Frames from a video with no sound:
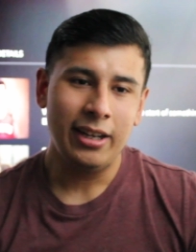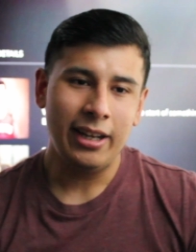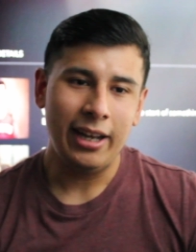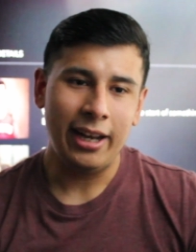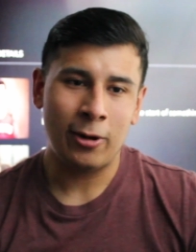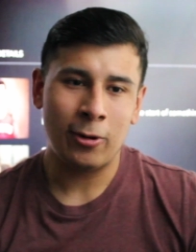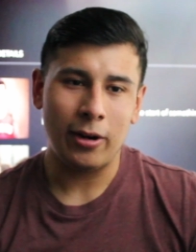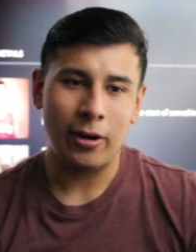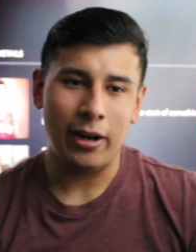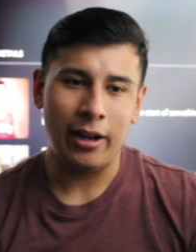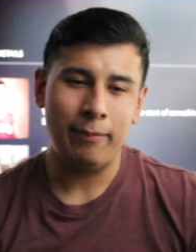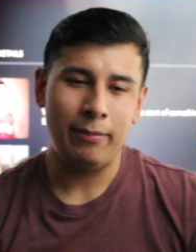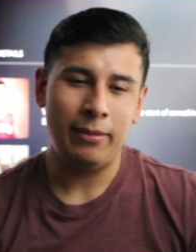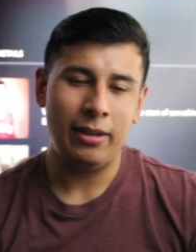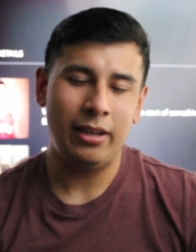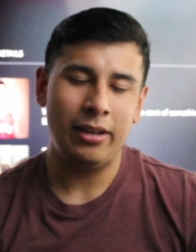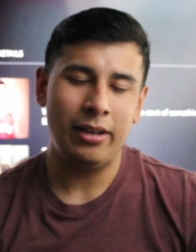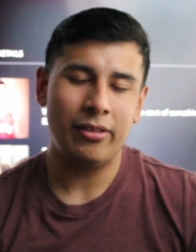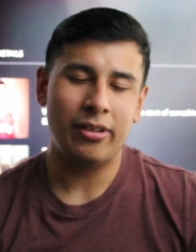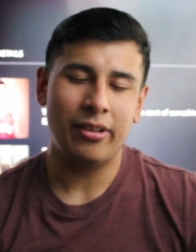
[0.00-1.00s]
And, Court and
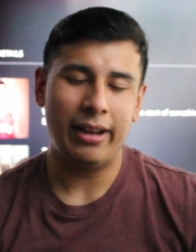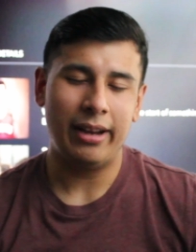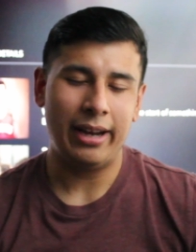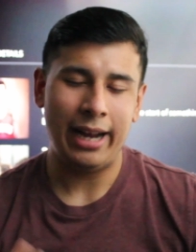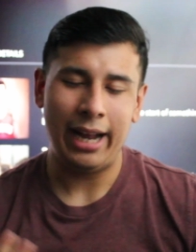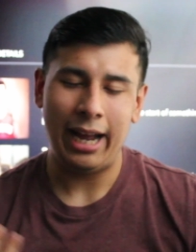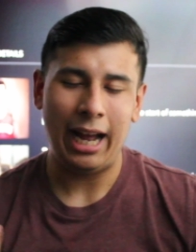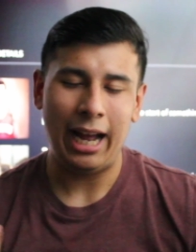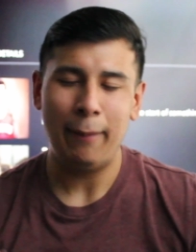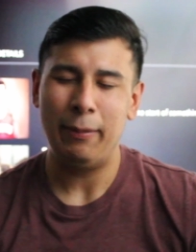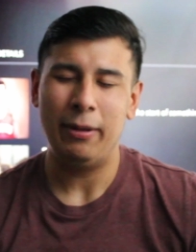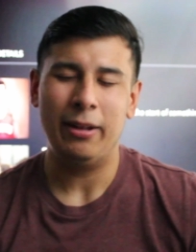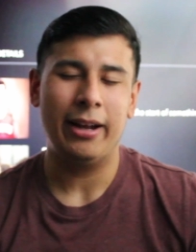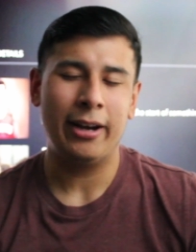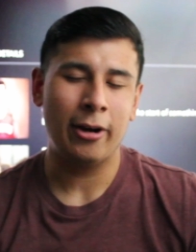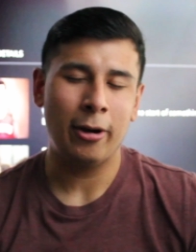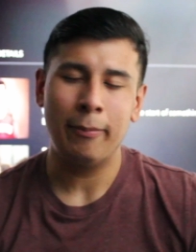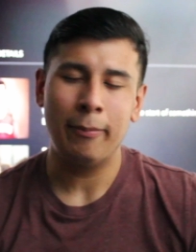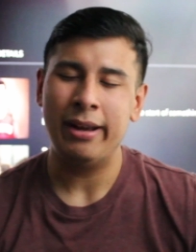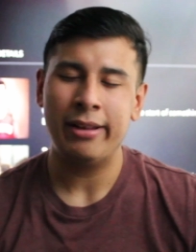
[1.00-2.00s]
Nini's just like happy, like
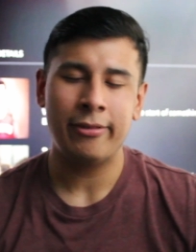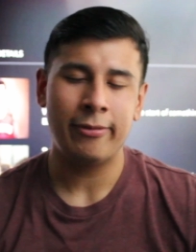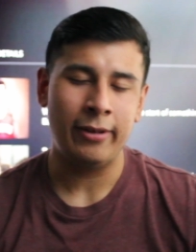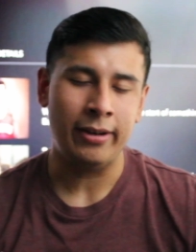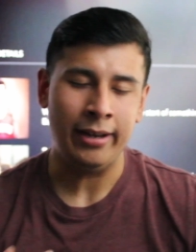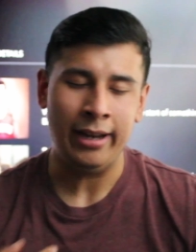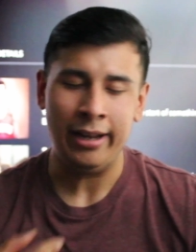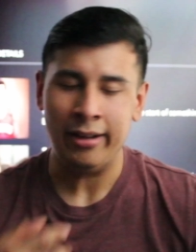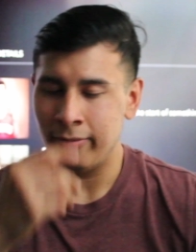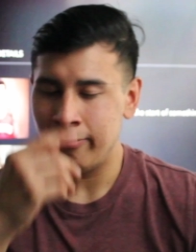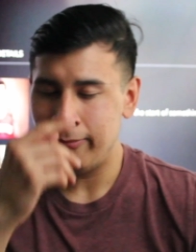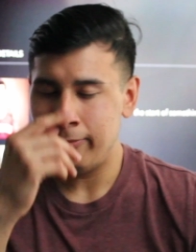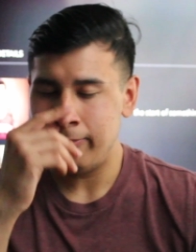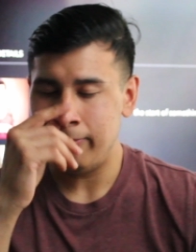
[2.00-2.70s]
her best friend has